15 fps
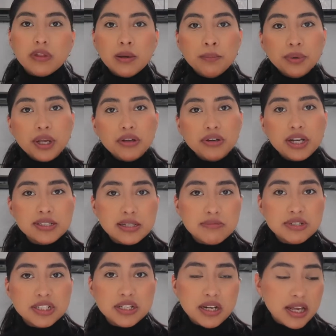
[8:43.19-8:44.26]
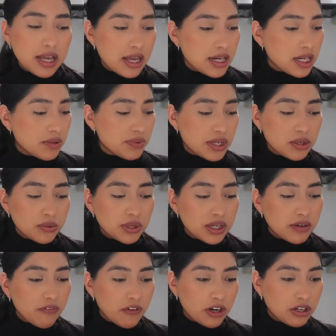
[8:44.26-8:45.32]
But you guys, I'm just gonna edit really
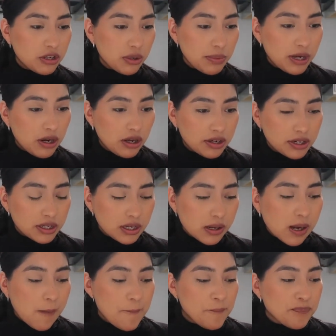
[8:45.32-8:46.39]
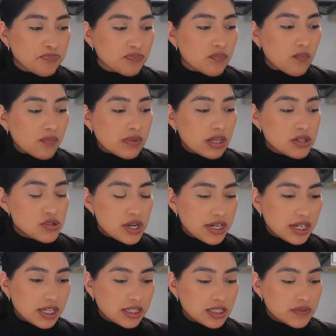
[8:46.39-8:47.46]
quick for a little bit longer, try
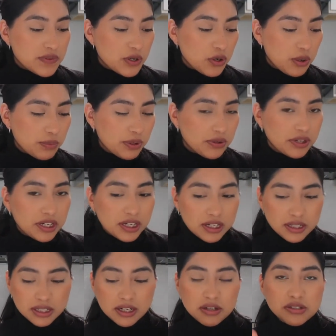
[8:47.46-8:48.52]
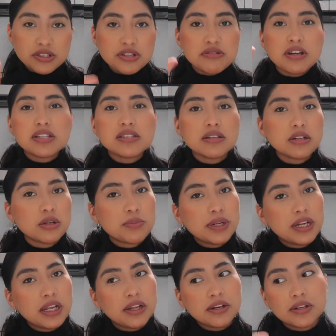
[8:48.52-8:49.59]
to get this video uploaded, and then I'll see you guys a little bit
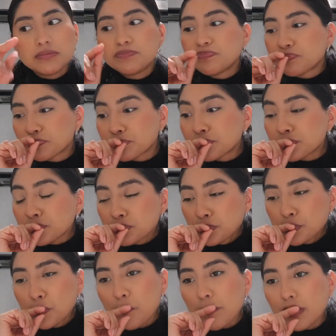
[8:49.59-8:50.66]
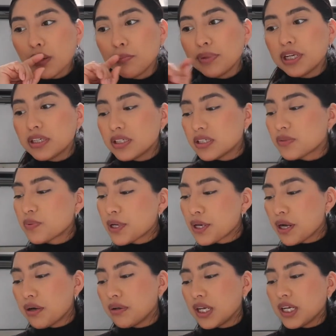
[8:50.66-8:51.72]
later, because right
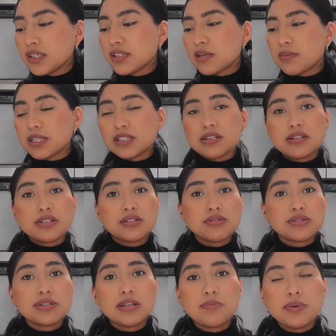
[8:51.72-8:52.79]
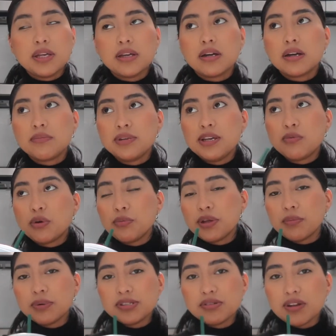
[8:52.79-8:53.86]
now, like I said, my son is still sleeping. He won't be
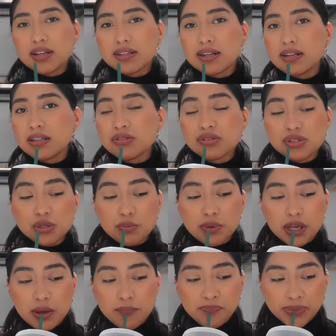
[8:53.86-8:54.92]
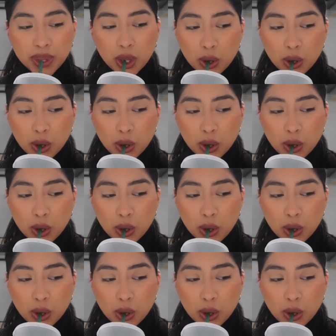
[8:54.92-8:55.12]
up until like at least 2 p.m.